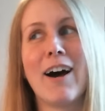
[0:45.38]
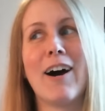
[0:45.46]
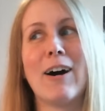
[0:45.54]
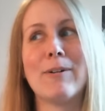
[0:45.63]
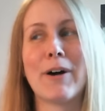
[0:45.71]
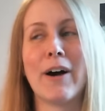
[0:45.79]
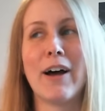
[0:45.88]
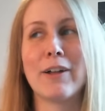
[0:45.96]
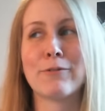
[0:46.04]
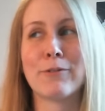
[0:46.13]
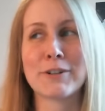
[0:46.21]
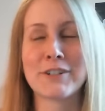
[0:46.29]

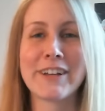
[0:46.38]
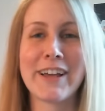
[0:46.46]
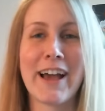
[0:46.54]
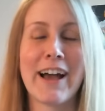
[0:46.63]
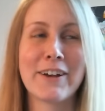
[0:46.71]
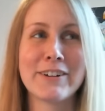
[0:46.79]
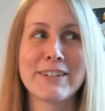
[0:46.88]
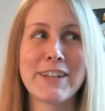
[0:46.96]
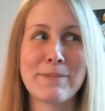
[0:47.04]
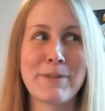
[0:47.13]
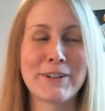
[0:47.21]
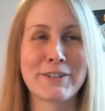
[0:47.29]
Unfortunately, I couldn't
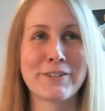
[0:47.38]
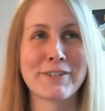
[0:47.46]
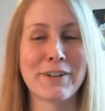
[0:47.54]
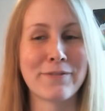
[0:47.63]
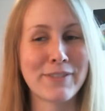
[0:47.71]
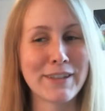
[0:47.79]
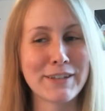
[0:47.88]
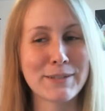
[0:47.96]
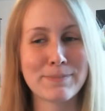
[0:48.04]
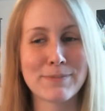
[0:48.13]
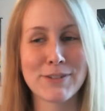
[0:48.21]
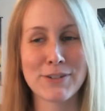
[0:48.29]
take pictures of
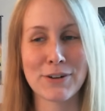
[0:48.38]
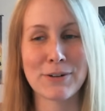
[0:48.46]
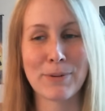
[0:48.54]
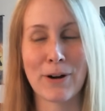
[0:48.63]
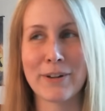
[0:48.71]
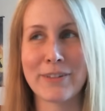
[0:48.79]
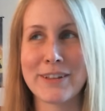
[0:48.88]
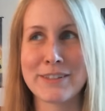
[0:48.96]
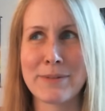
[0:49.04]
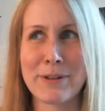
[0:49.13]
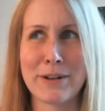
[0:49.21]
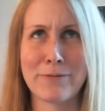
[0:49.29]
this certain part of the
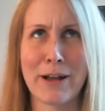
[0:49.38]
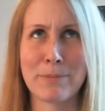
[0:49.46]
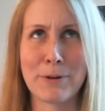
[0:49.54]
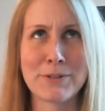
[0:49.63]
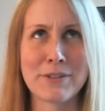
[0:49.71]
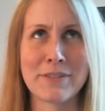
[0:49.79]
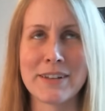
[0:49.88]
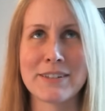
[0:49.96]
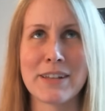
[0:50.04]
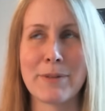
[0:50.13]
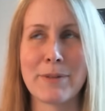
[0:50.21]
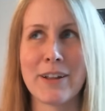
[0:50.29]
exhibit. In fact, most of the
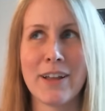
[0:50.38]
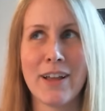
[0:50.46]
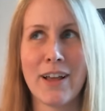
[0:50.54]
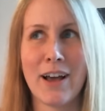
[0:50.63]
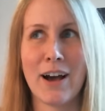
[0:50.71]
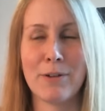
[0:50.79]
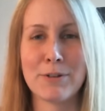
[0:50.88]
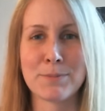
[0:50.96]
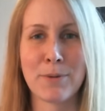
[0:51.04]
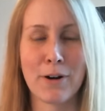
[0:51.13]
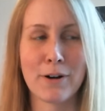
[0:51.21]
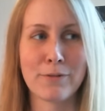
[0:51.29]
exhibit was
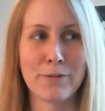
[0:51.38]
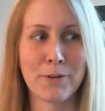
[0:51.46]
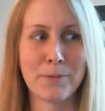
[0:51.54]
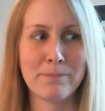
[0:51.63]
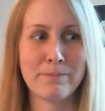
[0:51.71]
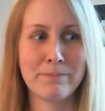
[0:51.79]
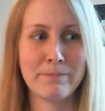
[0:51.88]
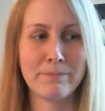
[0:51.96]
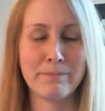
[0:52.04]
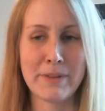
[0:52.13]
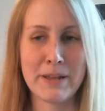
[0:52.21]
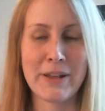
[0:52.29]
barred from
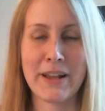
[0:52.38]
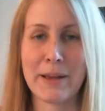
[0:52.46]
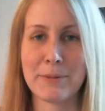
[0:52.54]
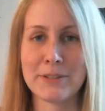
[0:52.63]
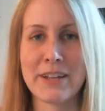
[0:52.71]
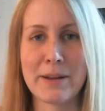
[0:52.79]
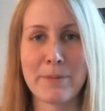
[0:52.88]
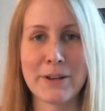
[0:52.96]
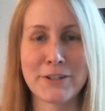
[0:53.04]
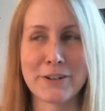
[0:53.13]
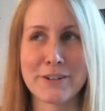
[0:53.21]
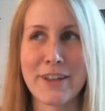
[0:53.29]
me being able to take
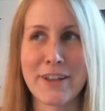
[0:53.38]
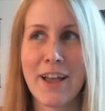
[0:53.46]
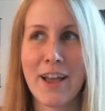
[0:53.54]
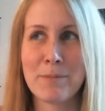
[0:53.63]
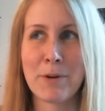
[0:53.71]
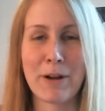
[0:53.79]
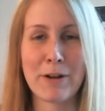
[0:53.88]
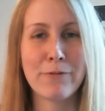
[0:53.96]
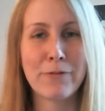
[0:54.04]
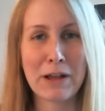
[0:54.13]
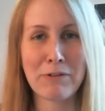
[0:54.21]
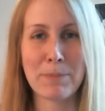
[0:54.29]
pictures. But my
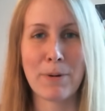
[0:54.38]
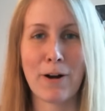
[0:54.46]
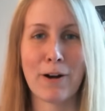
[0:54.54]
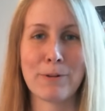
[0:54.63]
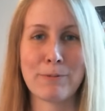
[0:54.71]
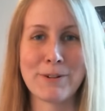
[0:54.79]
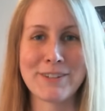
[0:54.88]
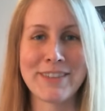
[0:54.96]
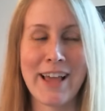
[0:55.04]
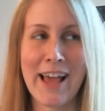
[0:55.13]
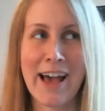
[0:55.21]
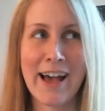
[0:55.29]
favorite part was
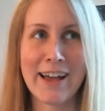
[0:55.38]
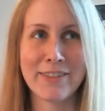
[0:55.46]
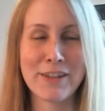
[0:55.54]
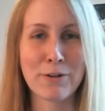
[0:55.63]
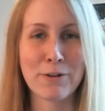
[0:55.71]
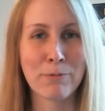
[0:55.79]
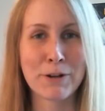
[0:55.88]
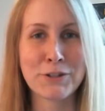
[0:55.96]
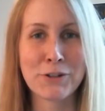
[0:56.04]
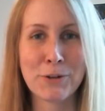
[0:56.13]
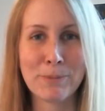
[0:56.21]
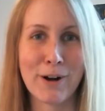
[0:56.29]
they had the
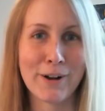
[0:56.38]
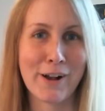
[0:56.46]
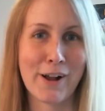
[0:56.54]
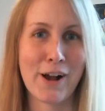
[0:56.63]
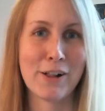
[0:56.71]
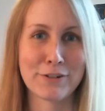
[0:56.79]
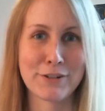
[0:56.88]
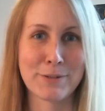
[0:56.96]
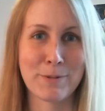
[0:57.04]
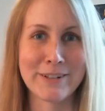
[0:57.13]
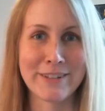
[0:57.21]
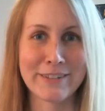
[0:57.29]
original manga color
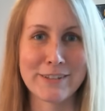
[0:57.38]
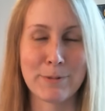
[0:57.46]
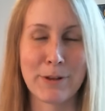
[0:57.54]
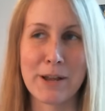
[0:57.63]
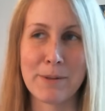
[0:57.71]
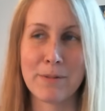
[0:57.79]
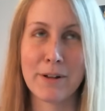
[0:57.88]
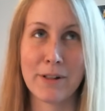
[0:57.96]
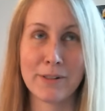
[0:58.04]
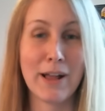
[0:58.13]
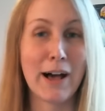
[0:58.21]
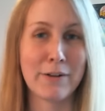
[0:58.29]
spreads on display.
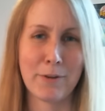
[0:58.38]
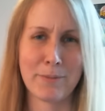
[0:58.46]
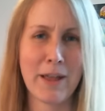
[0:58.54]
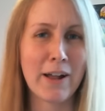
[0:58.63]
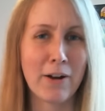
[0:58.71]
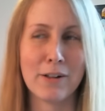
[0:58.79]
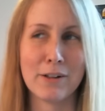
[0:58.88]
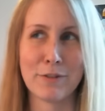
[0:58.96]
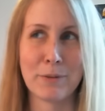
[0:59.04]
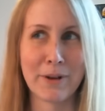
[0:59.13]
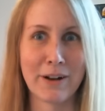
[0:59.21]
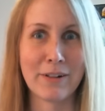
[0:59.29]
A lot of them, not all of
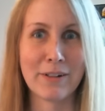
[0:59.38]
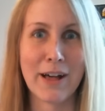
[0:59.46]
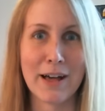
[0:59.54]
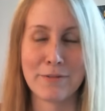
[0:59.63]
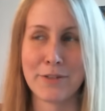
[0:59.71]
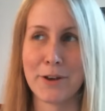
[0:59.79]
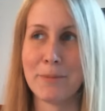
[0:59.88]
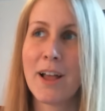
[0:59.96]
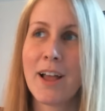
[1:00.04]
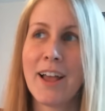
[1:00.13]
them, but a lot of them.